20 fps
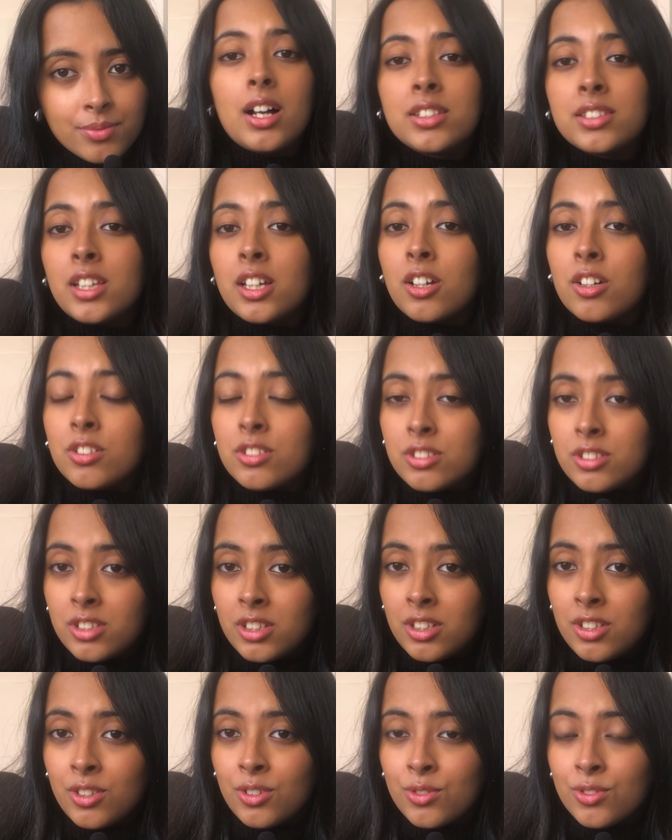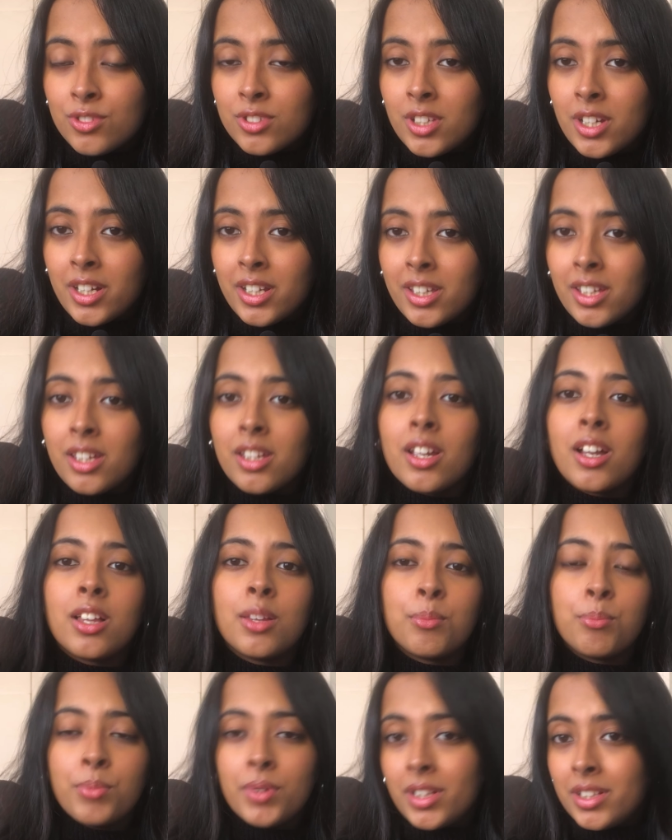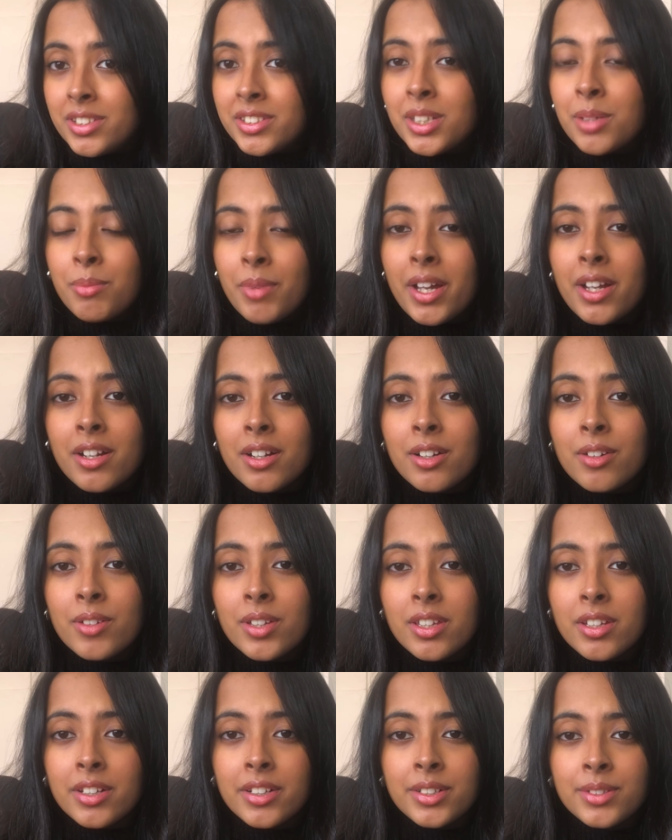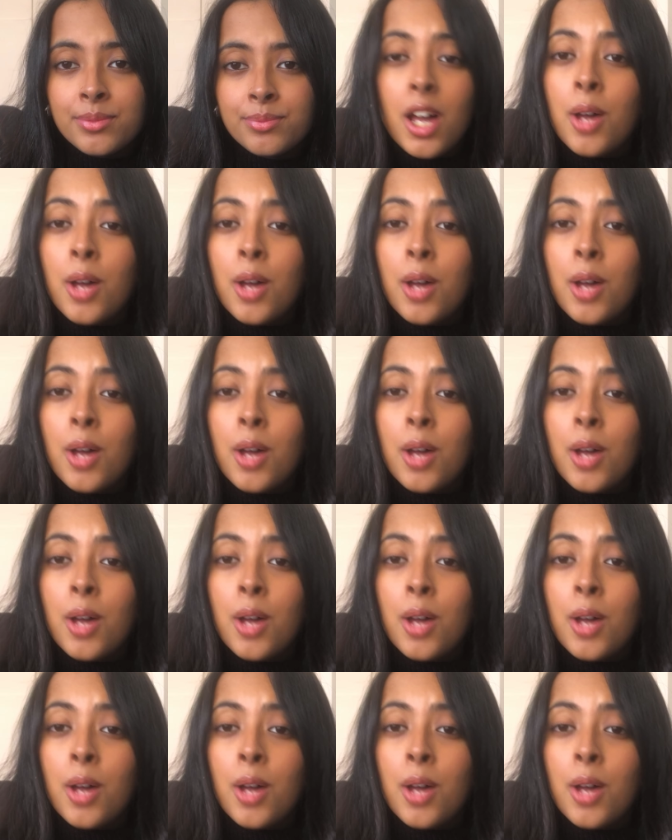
As I continue studying and building my career,